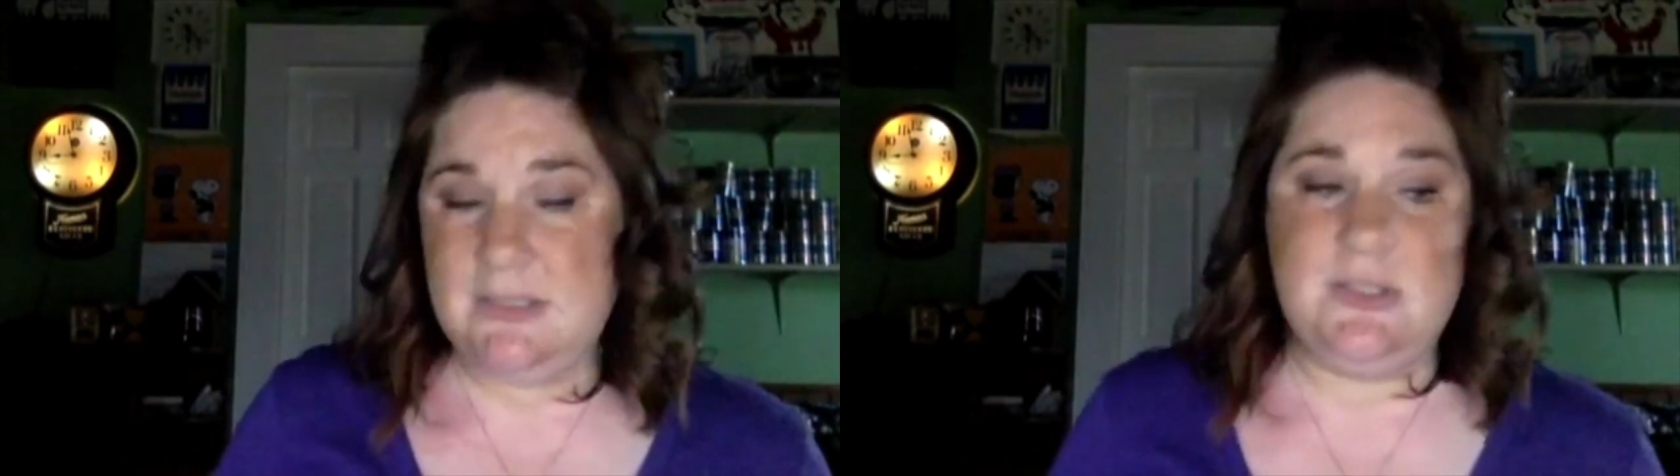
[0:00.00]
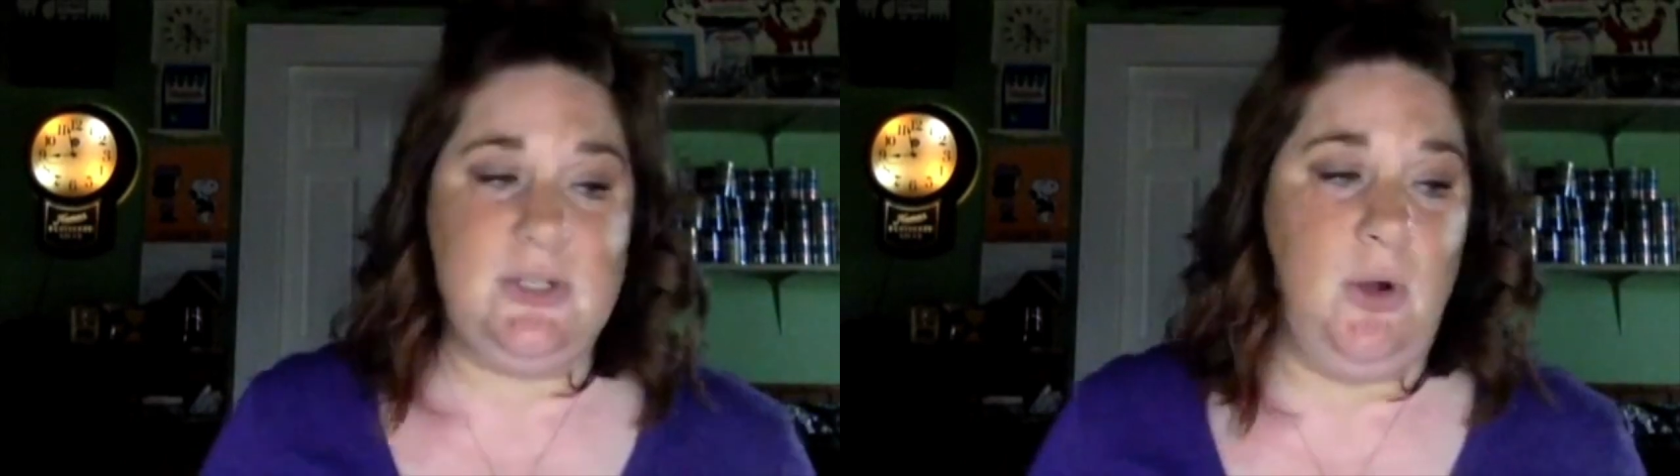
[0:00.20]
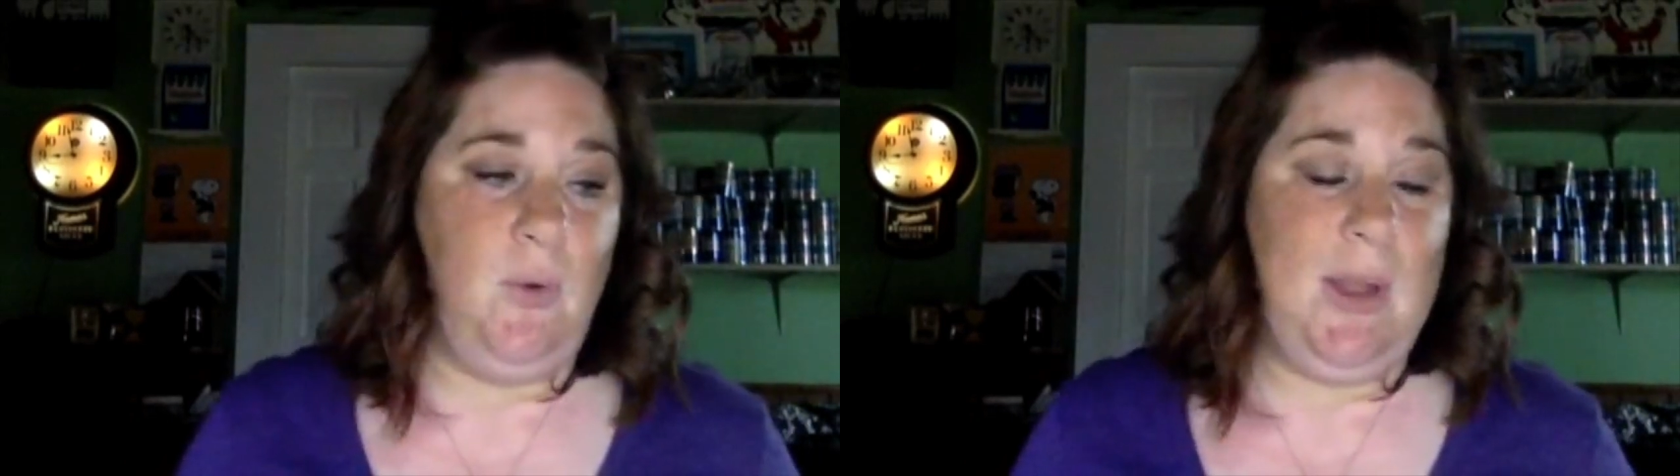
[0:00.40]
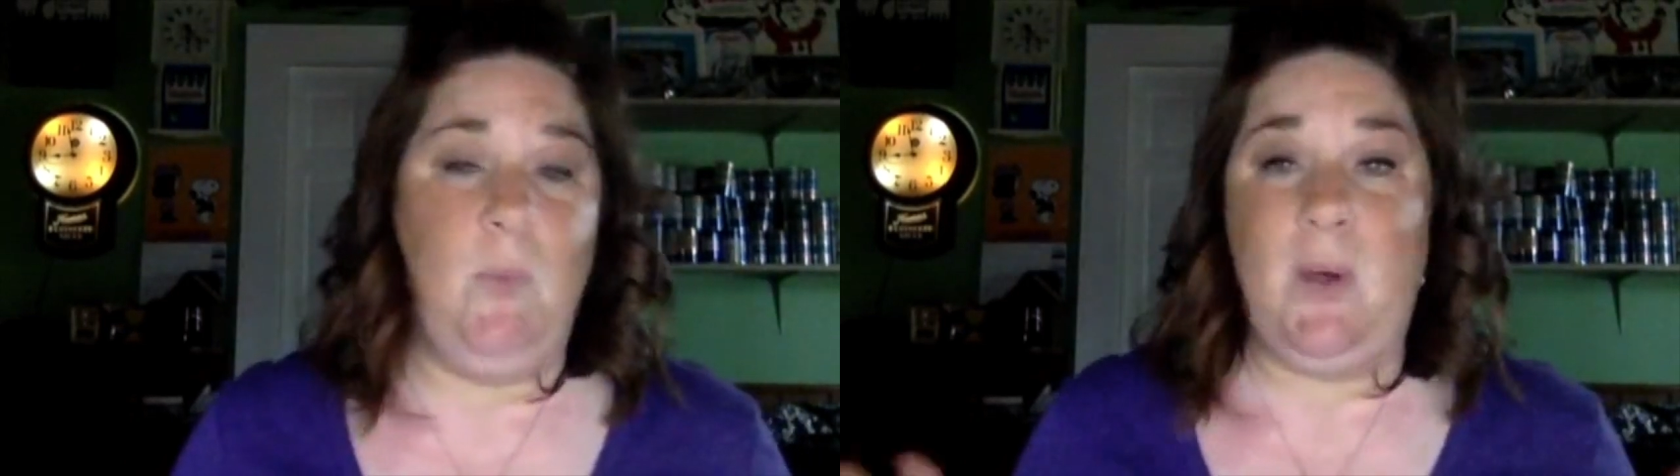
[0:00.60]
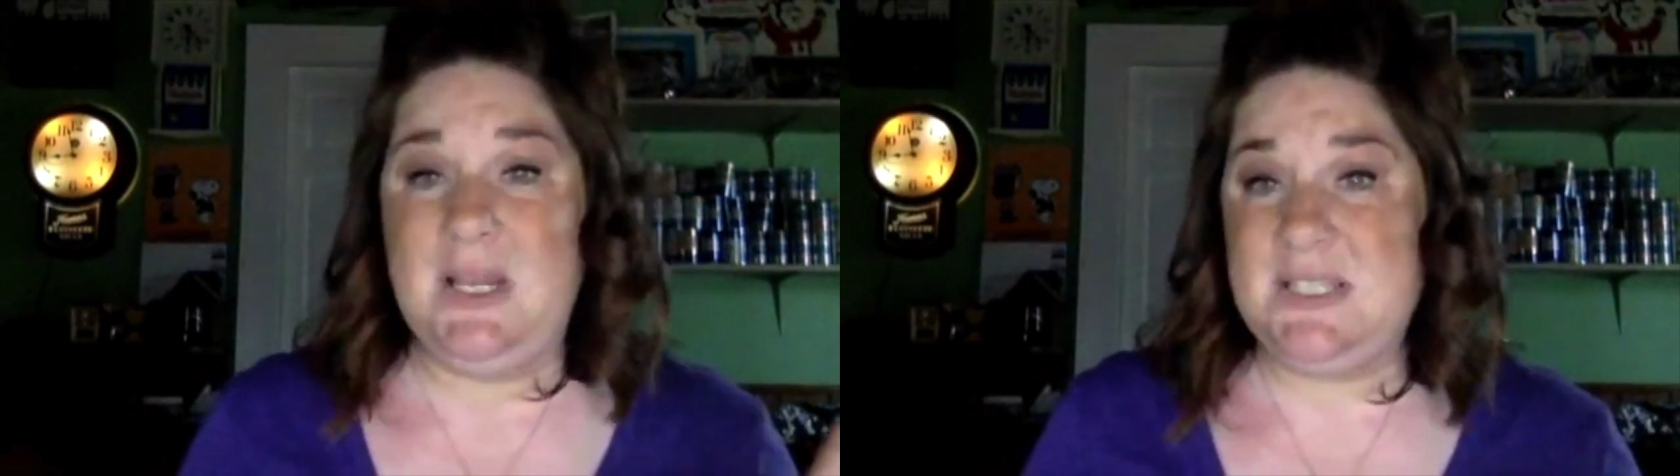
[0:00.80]
so, and
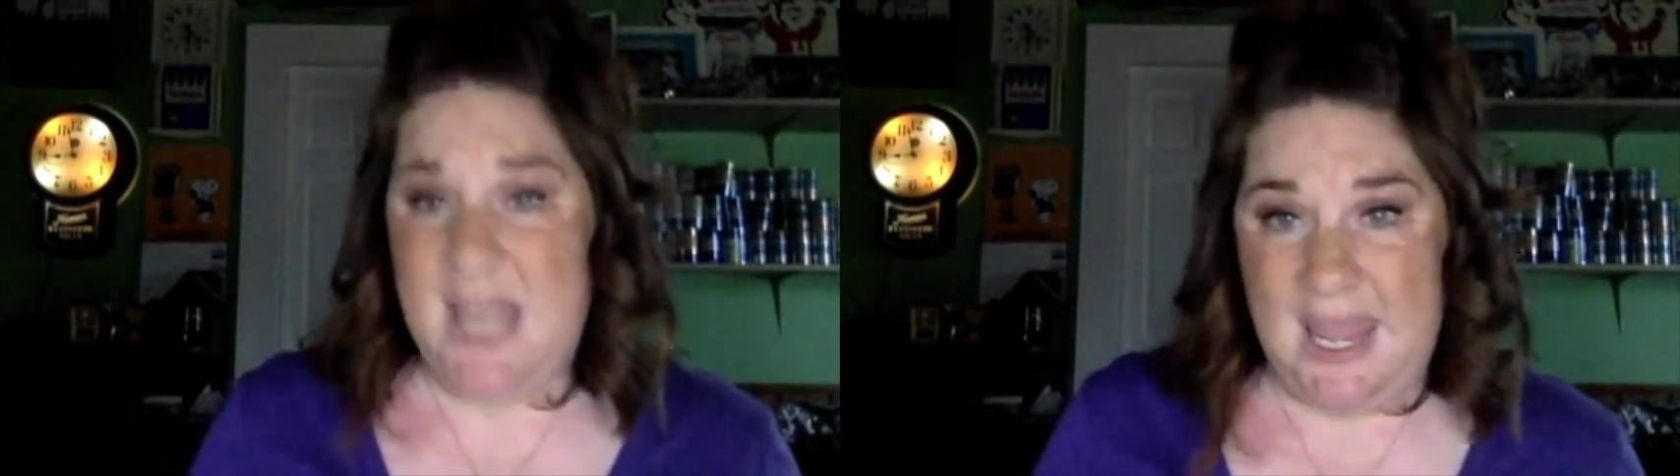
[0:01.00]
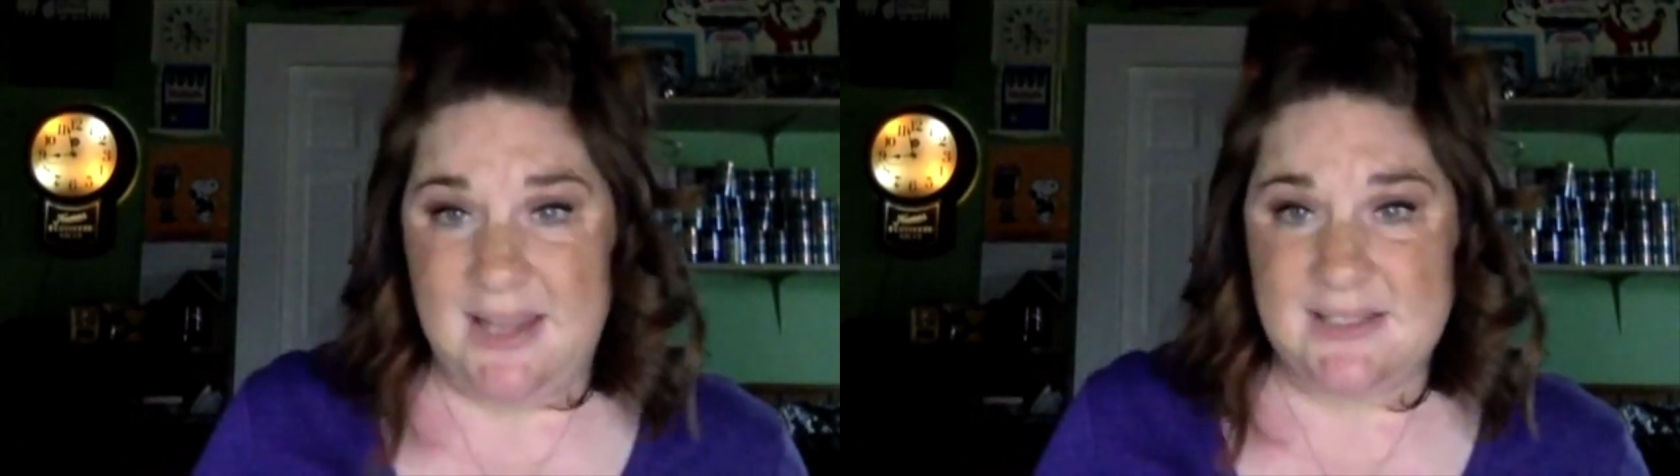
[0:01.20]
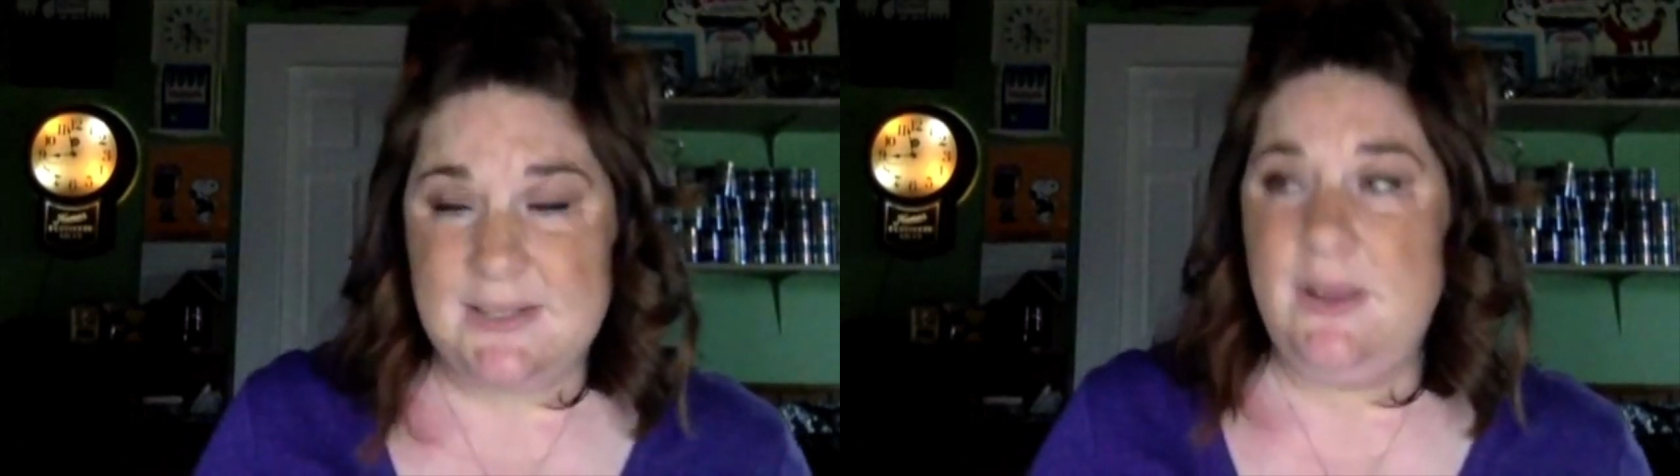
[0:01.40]
what it takes.